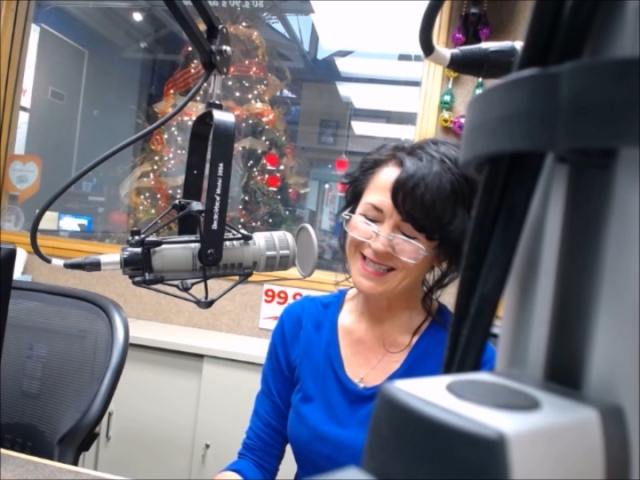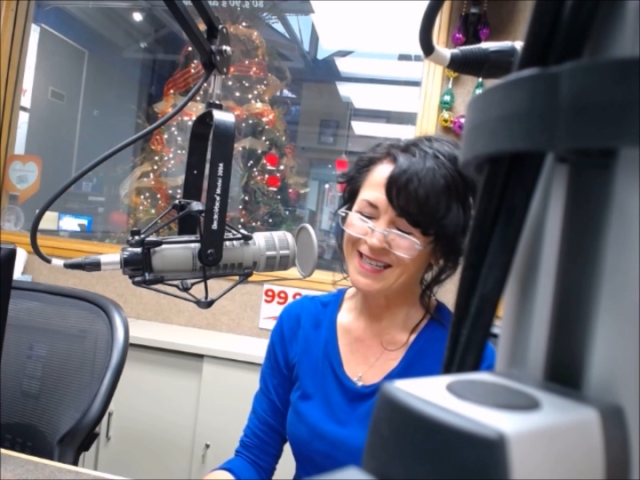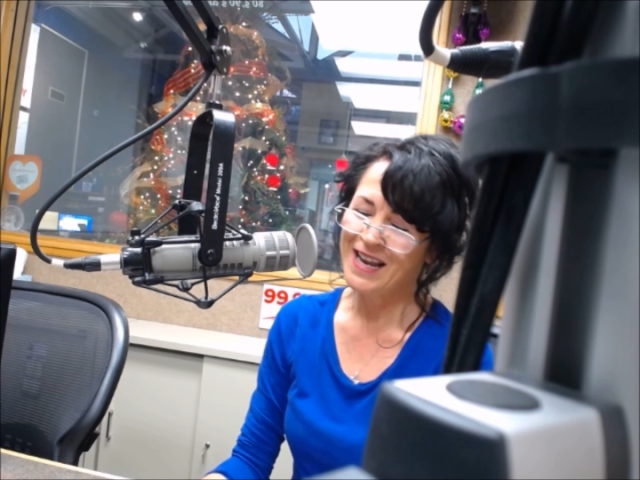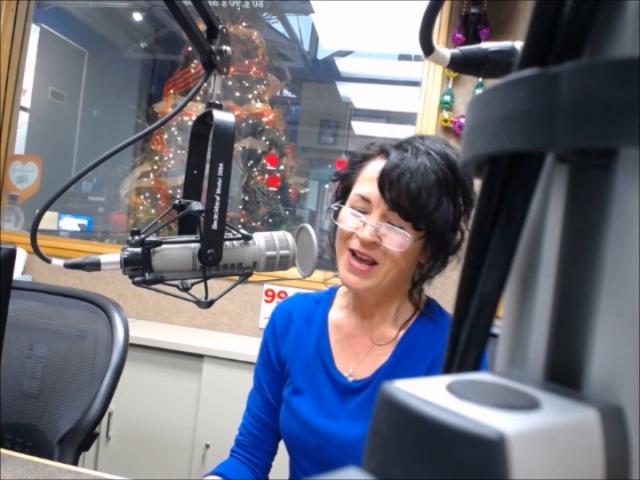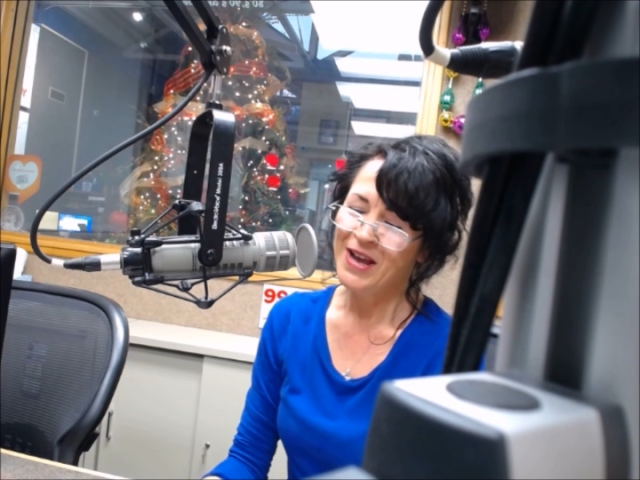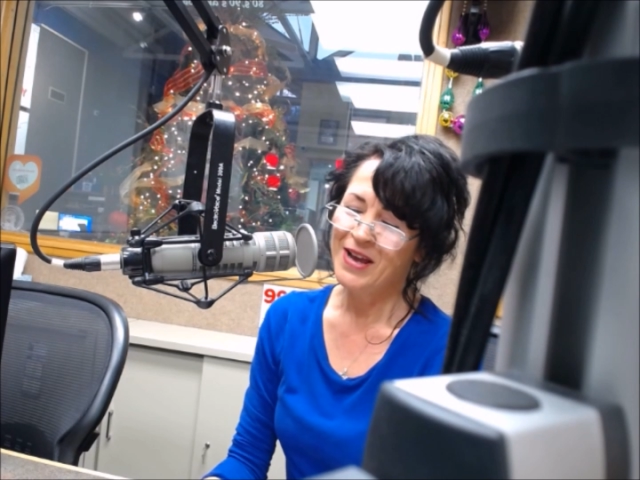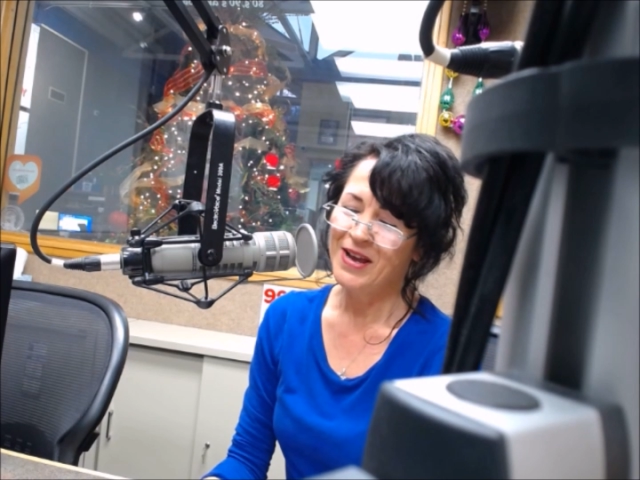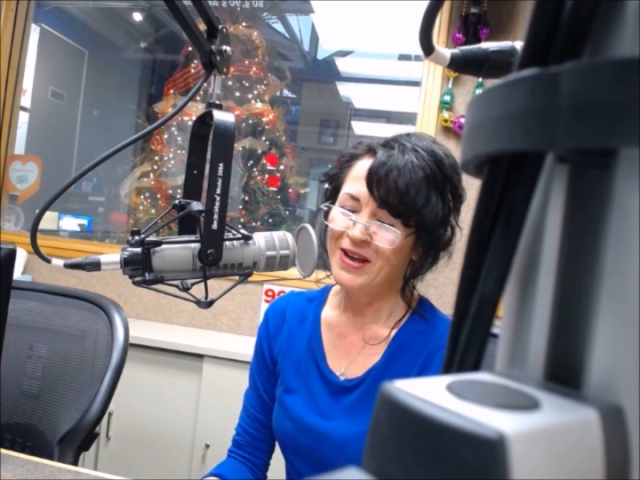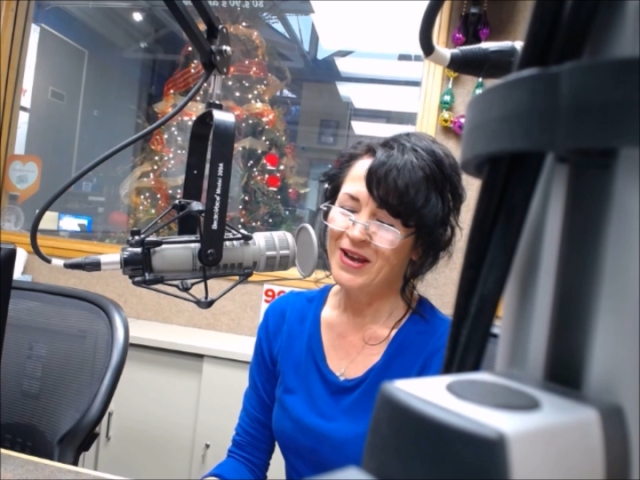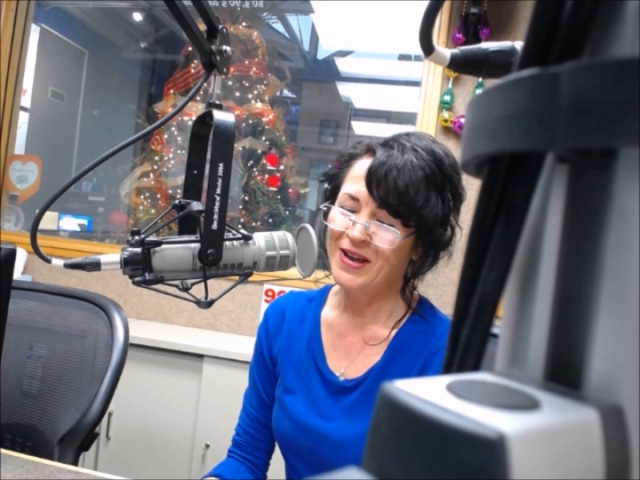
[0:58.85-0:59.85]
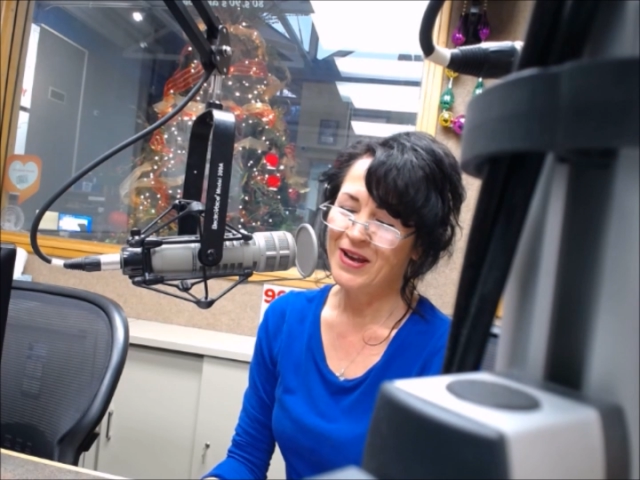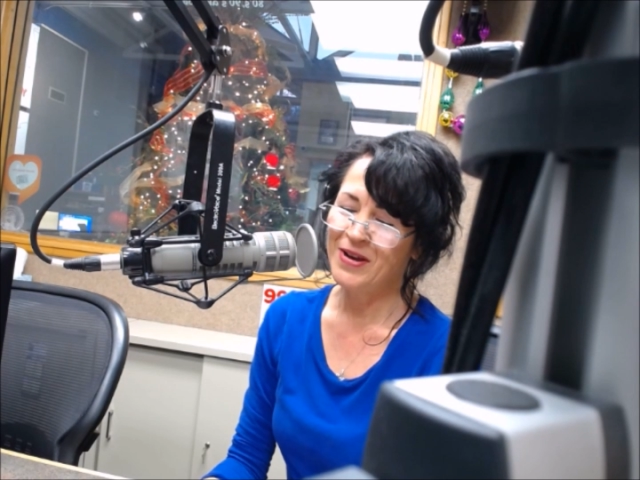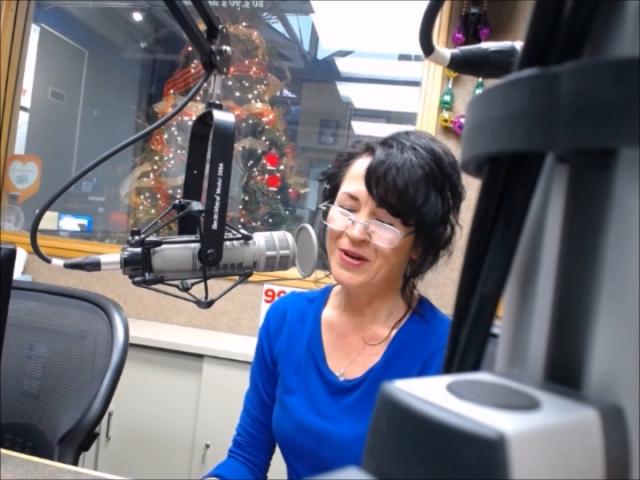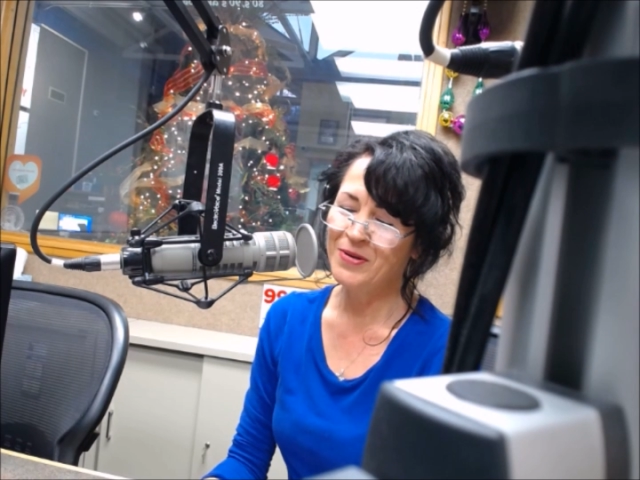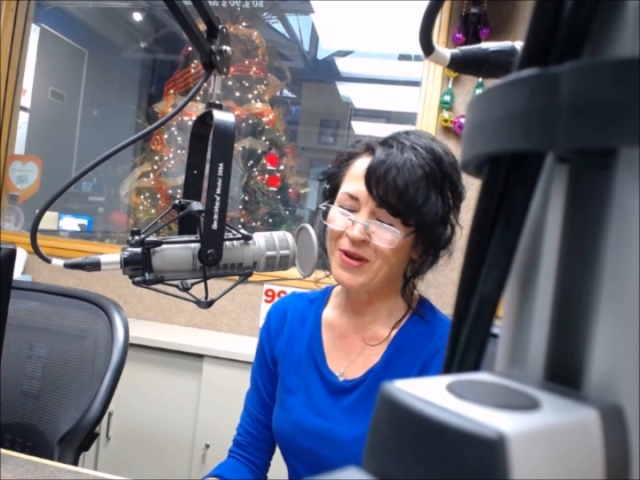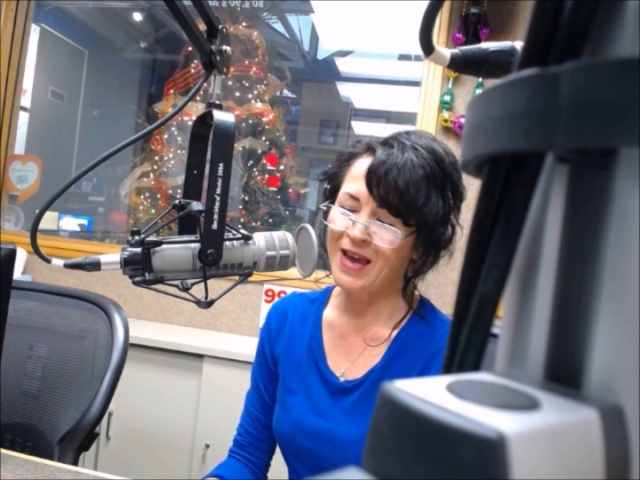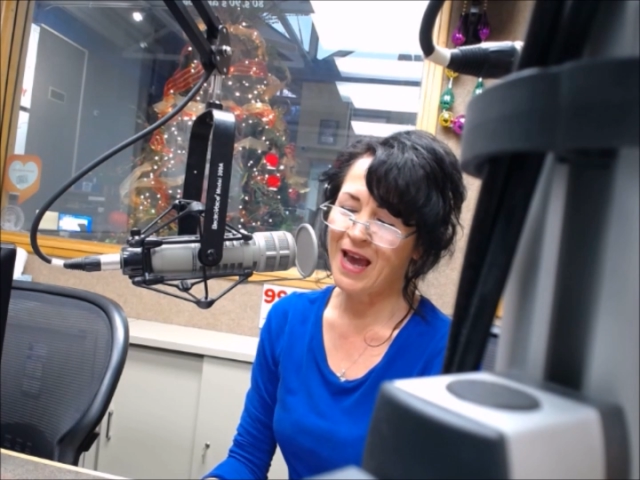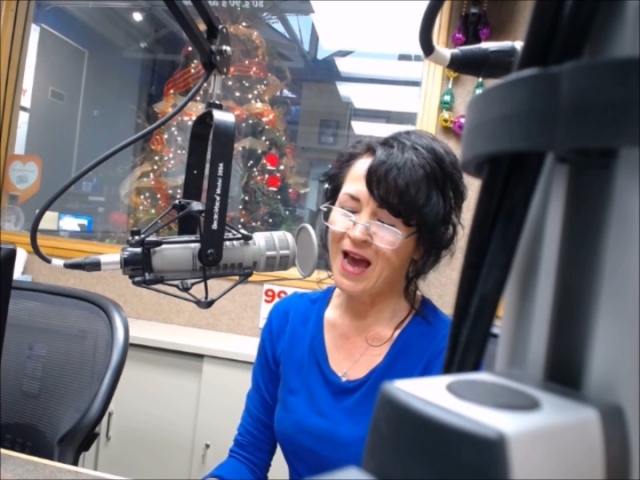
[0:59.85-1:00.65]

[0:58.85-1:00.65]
Happy birthday, Tammy. Okay,